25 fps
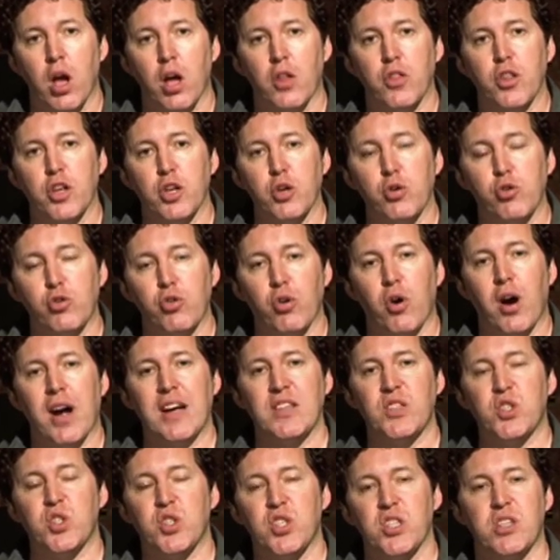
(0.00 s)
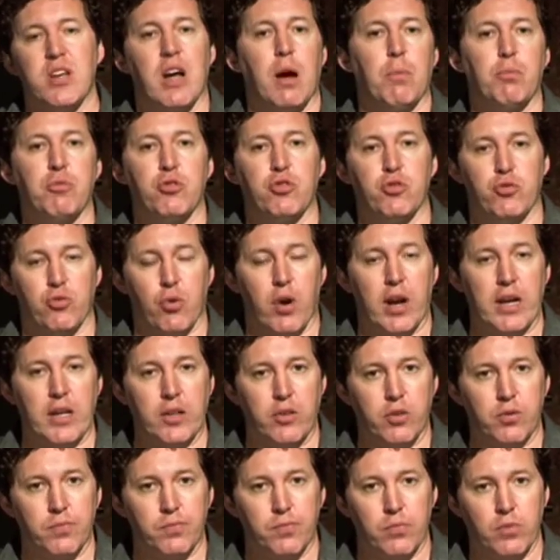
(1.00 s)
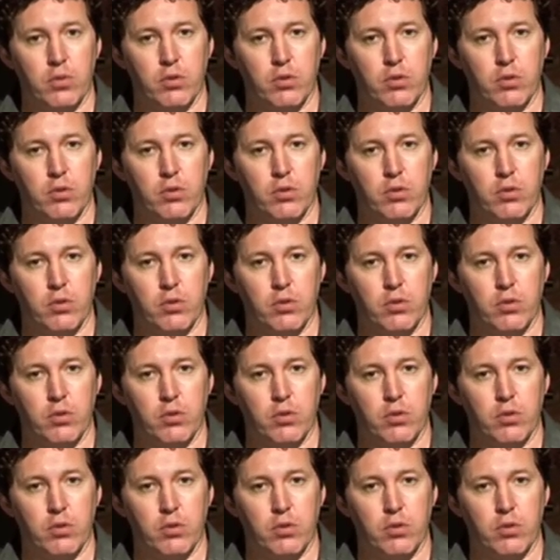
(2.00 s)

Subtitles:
that you try and sit up straight.